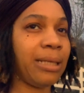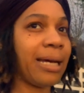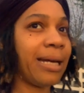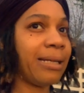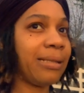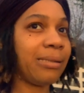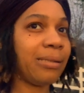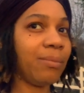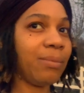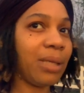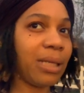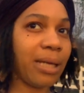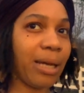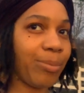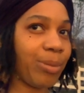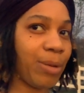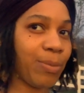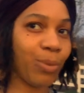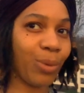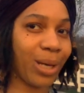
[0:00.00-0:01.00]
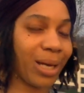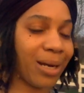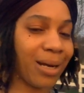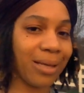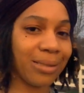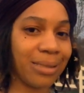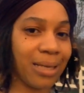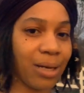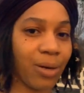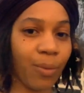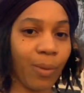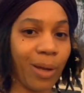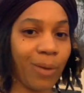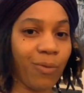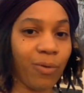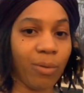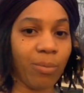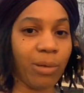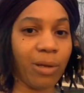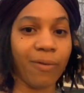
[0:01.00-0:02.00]
That is something that people cannot take away
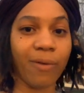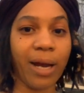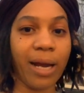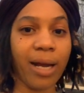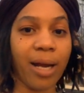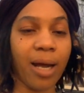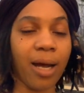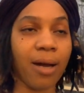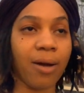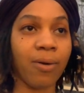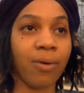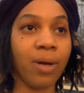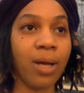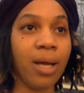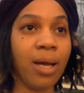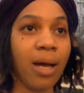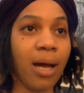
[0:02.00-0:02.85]
from me right now.